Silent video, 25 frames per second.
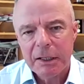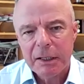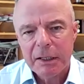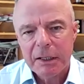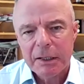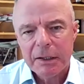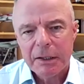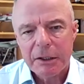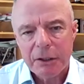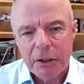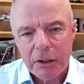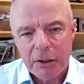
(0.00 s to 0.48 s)

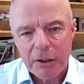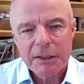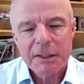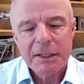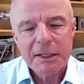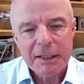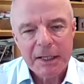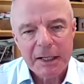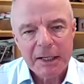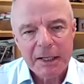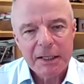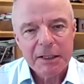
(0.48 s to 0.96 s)

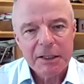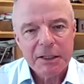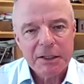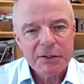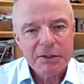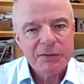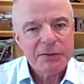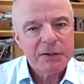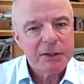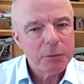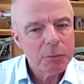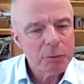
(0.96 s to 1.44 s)

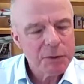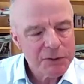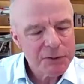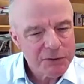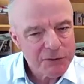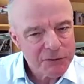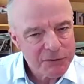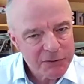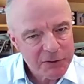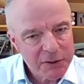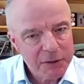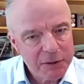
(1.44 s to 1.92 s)
1980s, there were
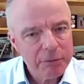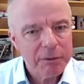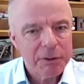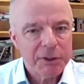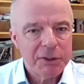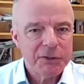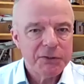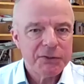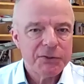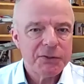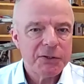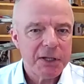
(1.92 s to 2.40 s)

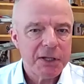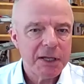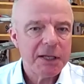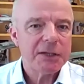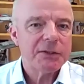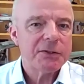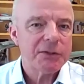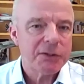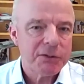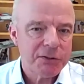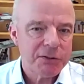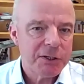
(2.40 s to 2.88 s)
serious
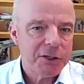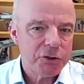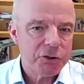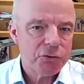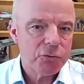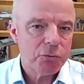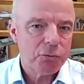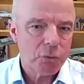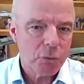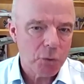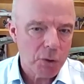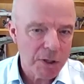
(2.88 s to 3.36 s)

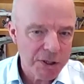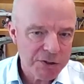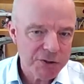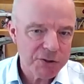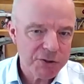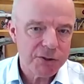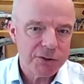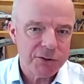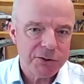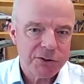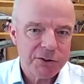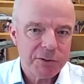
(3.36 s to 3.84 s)
existential
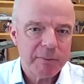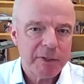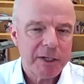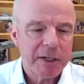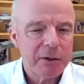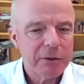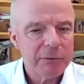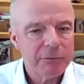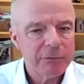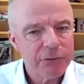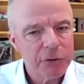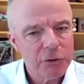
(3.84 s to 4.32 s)
questions
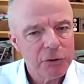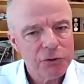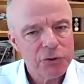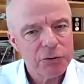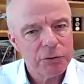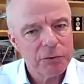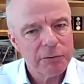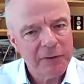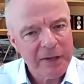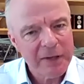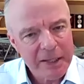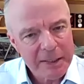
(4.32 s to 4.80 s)
about the
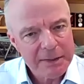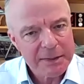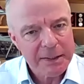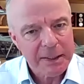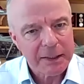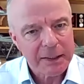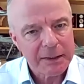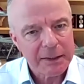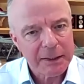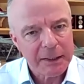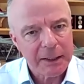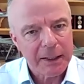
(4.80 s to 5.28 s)
future of
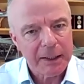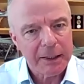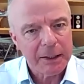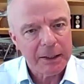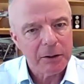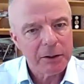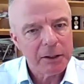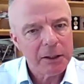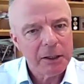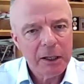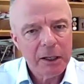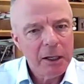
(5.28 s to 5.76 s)
ANZAC
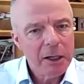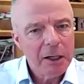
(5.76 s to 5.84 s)
Day.